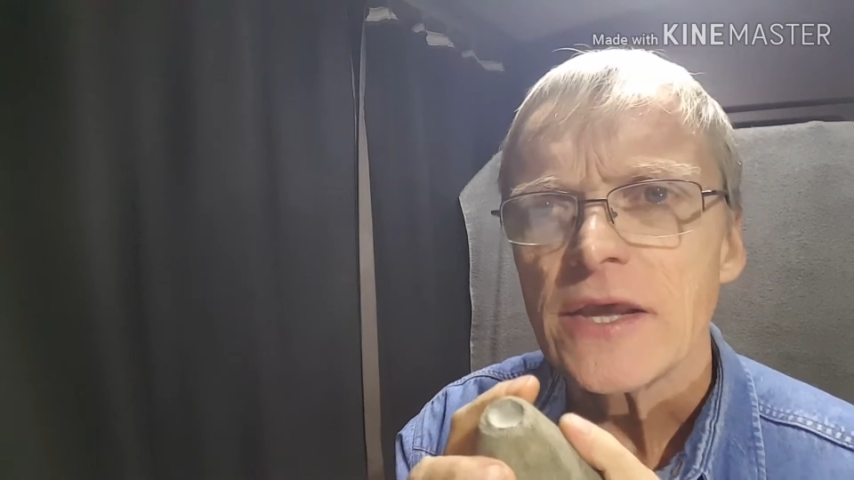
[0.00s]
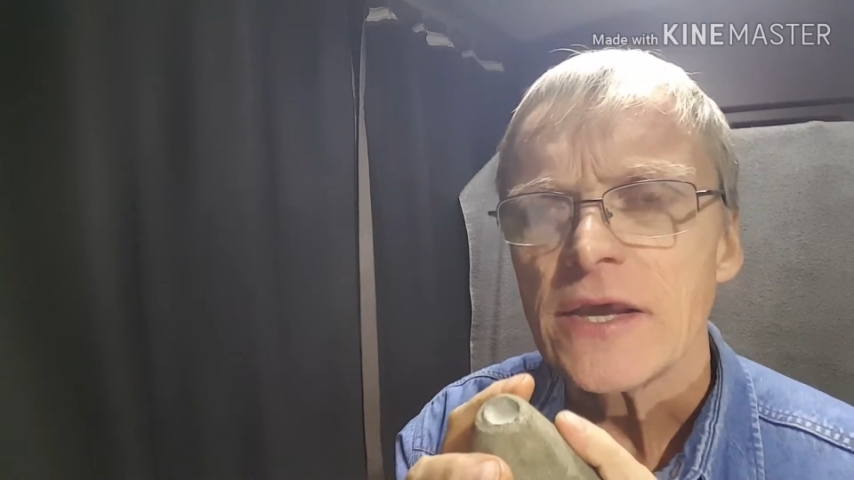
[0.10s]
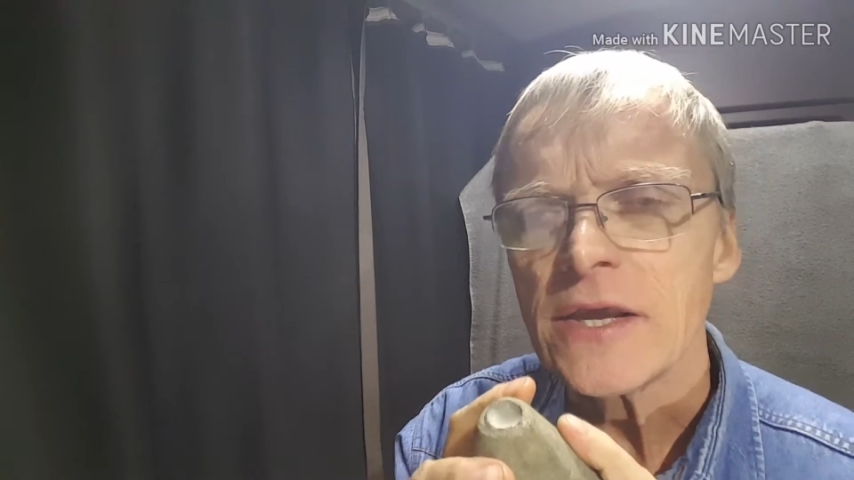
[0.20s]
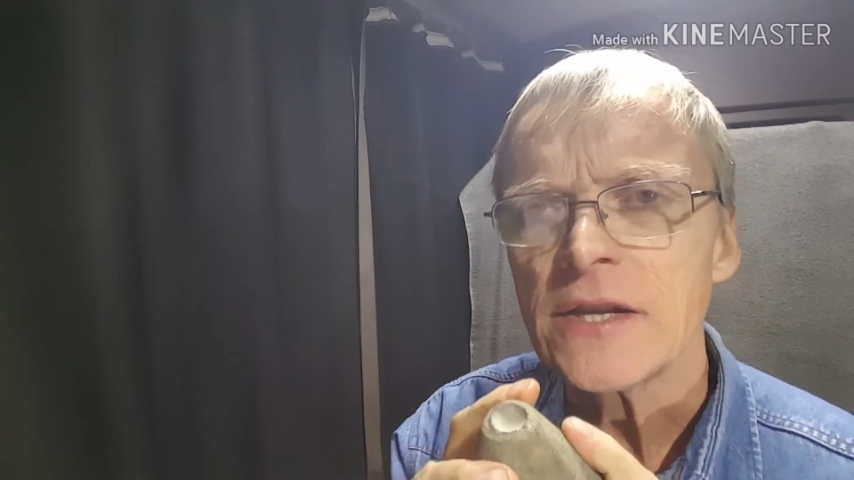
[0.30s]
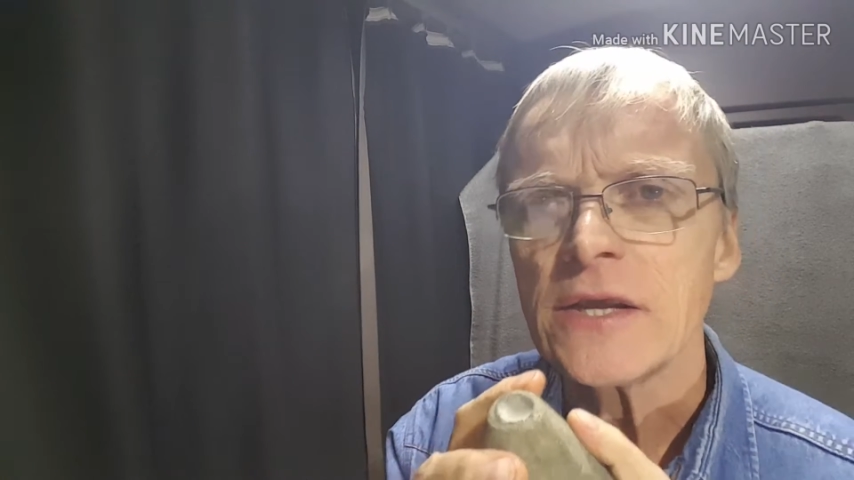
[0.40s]

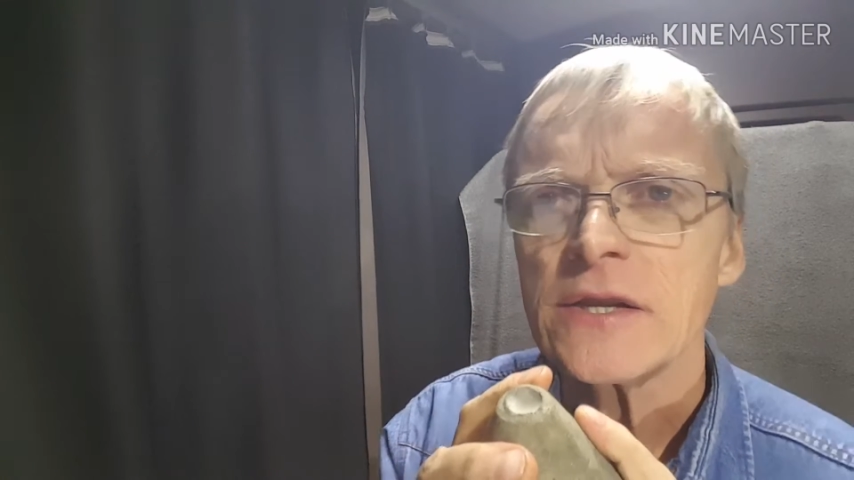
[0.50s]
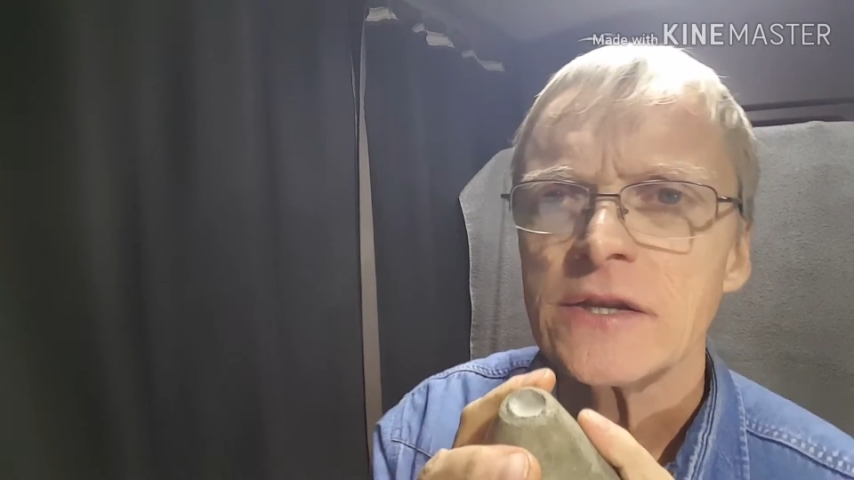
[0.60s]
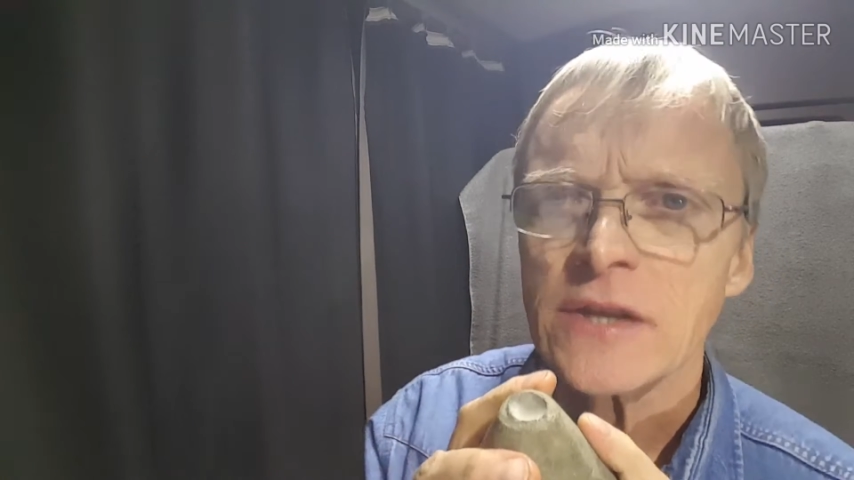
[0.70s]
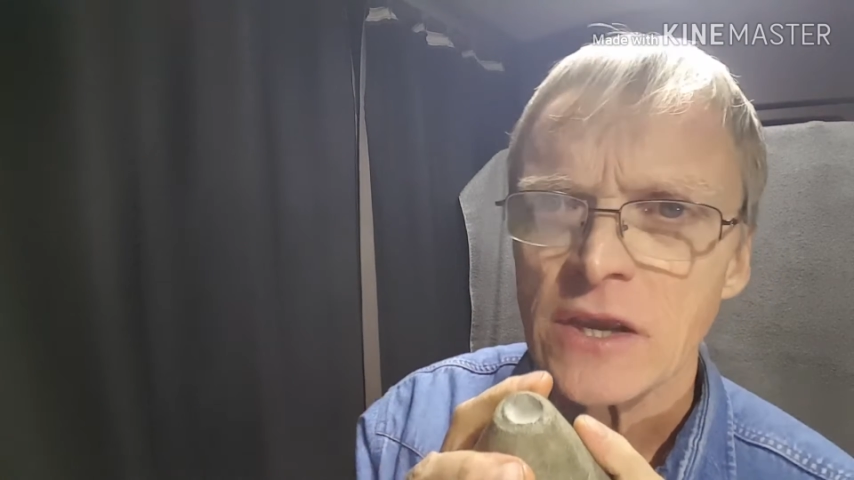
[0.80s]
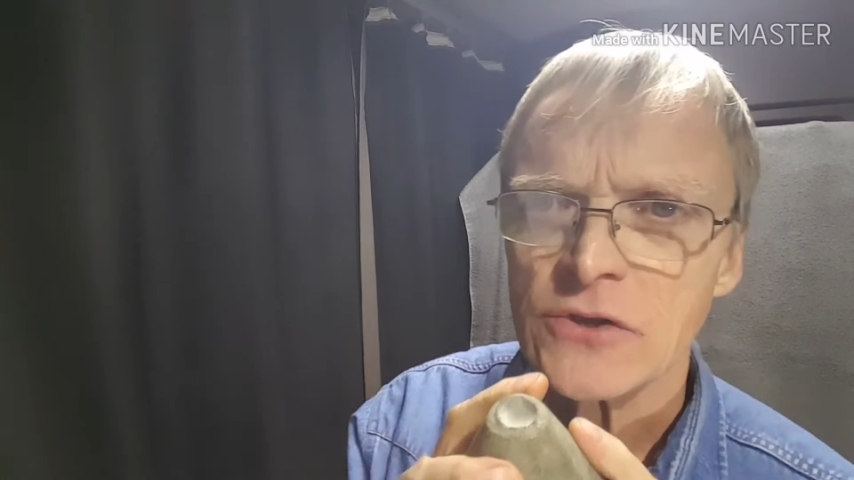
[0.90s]

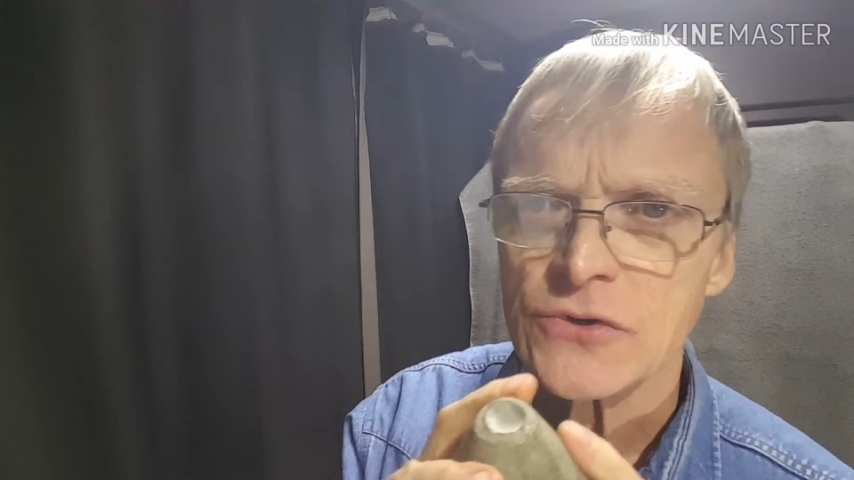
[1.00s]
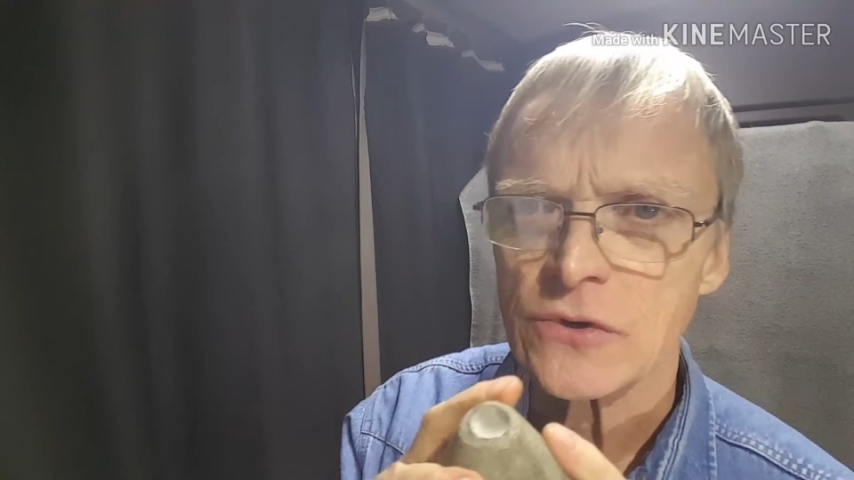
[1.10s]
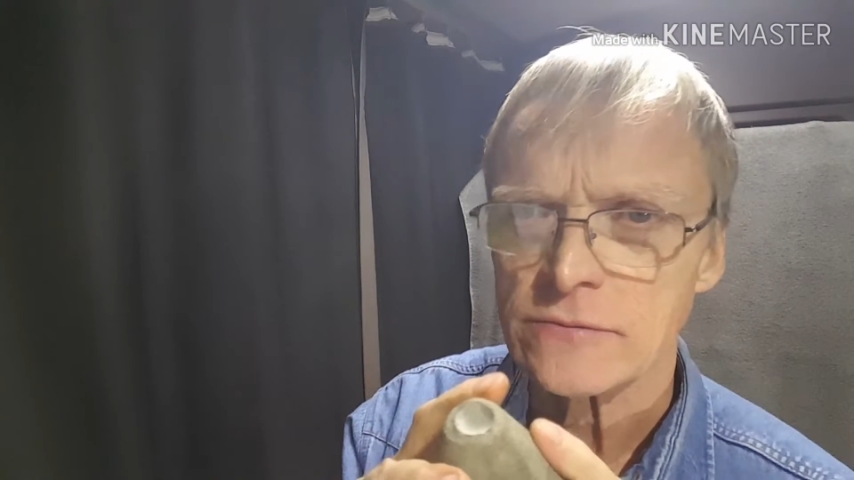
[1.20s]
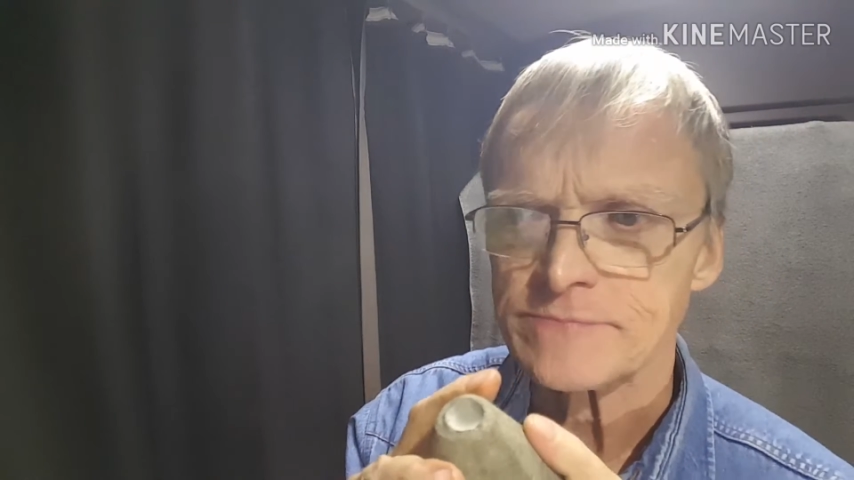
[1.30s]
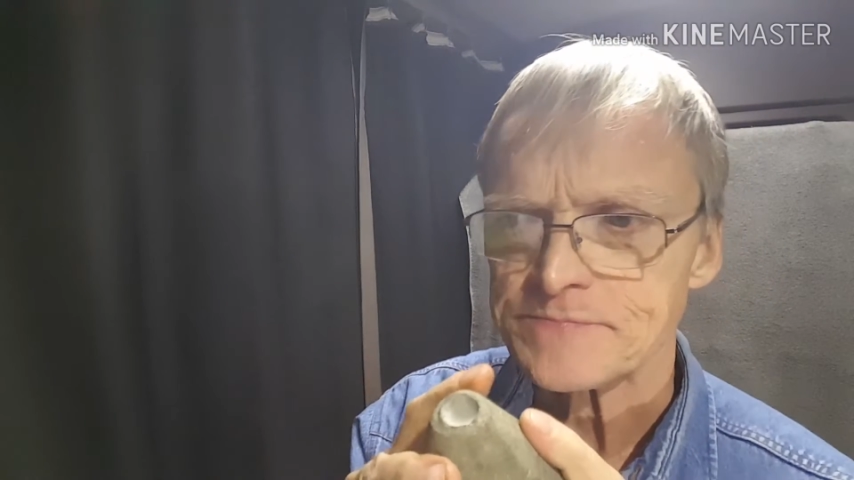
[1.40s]
in nature,